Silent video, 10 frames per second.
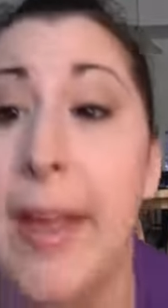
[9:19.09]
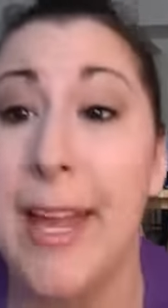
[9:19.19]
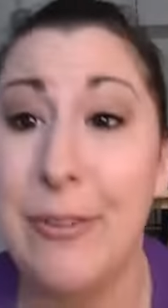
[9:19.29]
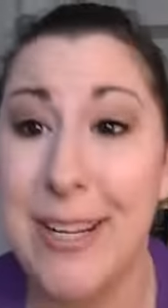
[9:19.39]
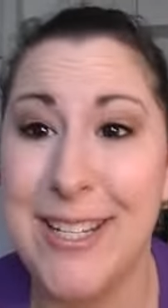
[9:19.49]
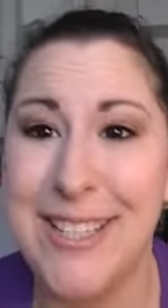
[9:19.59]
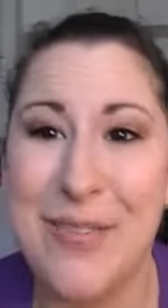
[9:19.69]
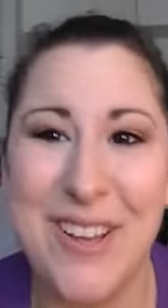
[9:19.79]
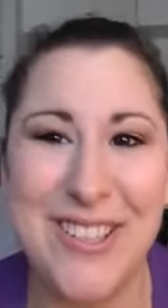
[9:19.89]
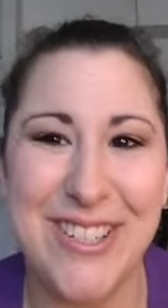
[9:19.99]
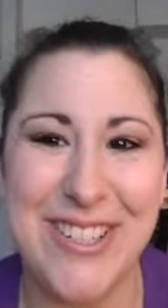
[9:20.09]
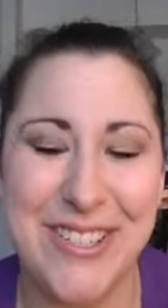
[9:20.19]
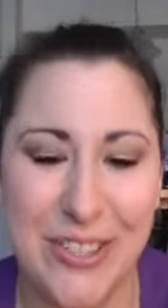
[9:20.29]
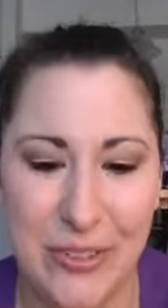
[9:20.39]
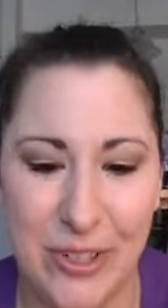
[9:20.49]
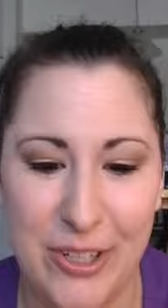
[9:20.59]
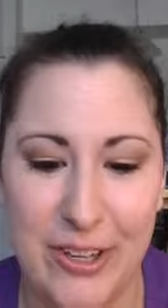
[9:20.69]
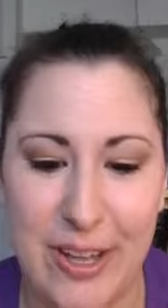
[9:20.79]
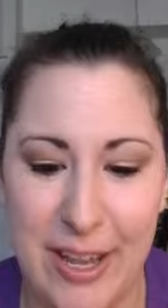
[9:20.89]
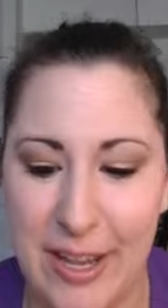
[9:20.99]
Anyways, I hope y'all enjoyed this
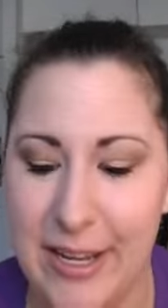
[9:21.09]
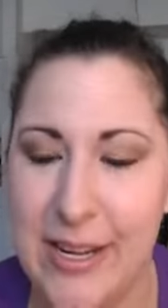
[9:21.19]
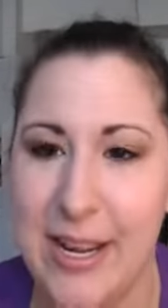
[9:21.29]
tutorial, and